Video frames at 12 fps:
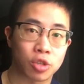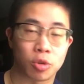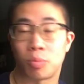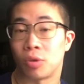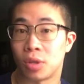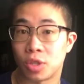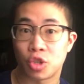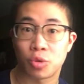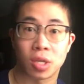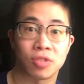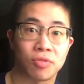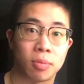or Berlin
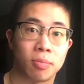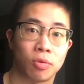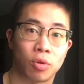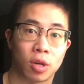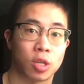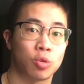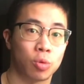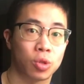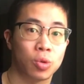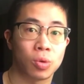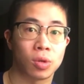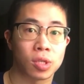Strings from Orchestral
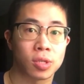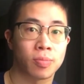Tools,